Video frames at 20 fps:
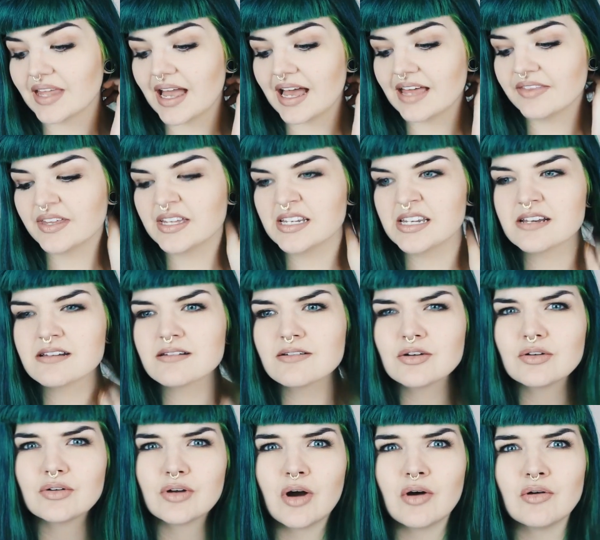And they didn't
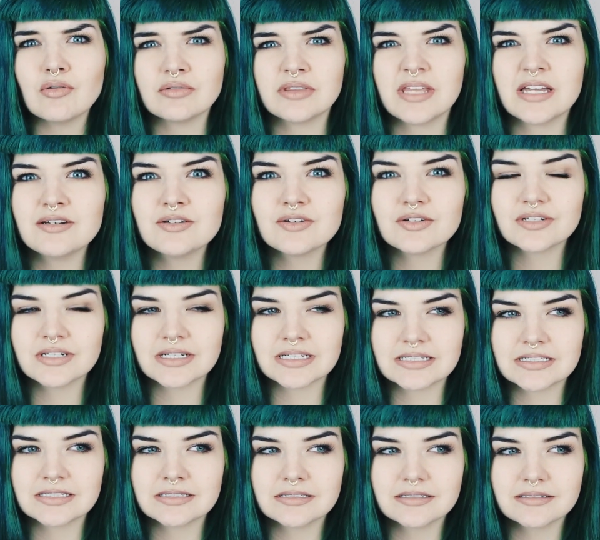look gold, they looked
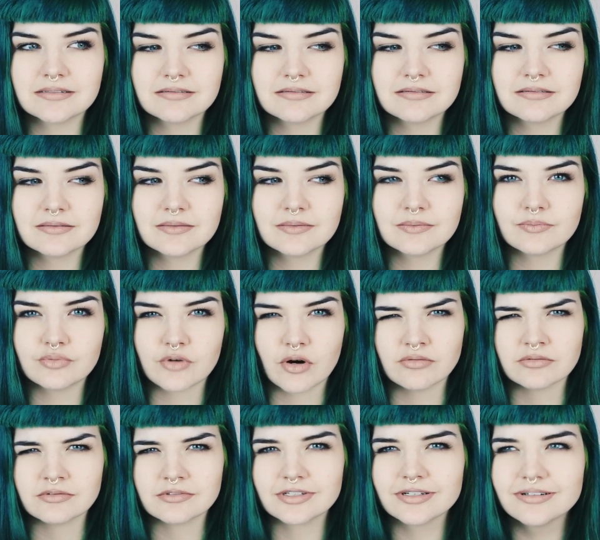like
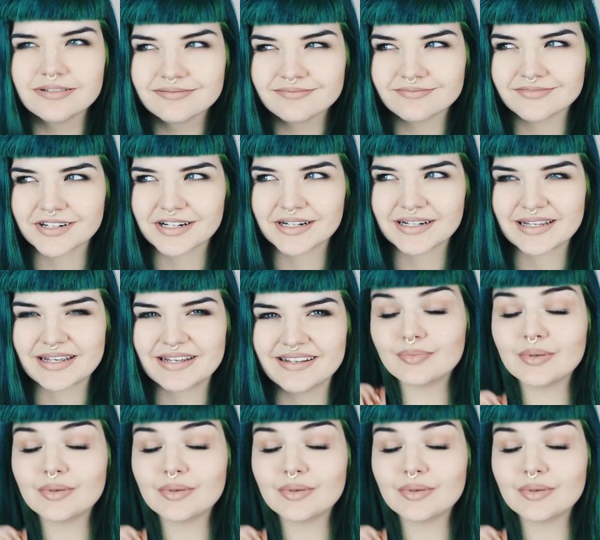bronze, really.